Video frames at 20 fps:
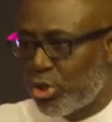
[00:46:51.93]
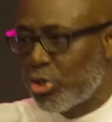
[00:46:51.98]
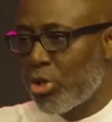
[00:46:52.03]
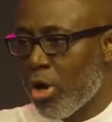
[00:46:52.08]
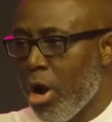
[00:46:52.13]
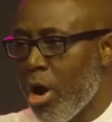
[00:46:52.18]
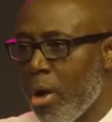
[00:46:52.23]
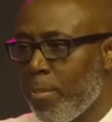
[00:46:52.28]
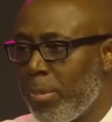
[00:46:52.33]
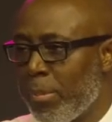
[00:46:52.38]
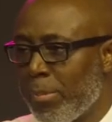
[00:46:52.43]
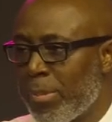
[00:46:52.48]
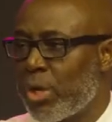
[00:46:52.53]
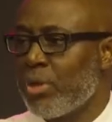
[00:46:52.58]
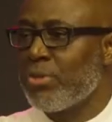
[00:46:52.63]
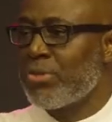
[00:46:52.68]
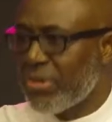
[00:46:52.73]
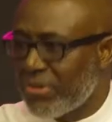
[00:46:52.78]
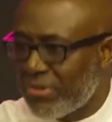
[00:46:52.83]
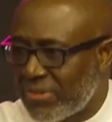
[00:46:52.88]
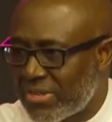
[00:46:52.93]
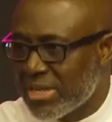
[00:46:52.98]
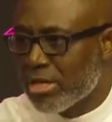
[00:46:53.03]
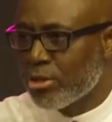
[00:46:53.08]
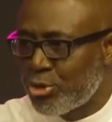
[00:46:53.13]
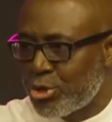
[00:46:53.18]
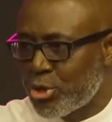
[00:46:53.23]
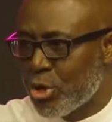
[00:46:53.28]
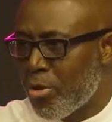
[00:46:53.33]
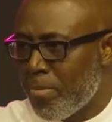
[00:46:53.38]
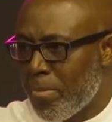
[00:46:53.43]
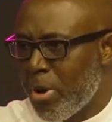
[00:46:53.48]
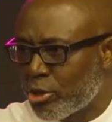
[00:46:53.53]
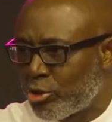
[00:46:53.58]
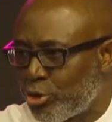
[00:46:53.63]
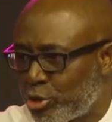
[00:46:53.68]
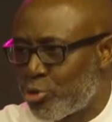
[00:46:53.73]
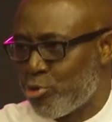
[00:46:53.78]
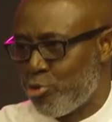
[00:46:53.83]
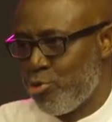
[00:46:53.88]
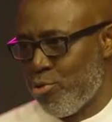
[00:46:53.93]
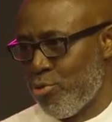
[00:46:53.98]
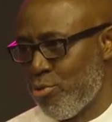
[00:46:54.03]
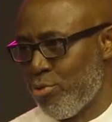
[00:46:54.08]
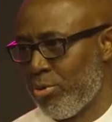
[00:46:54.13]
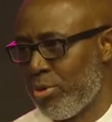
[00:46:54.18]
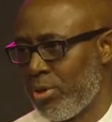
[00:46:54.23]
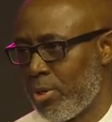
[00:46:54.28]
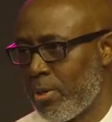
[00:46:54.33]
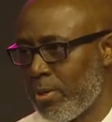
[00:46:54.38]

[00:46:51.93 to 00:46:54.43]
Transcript: stop because there's still so much to do.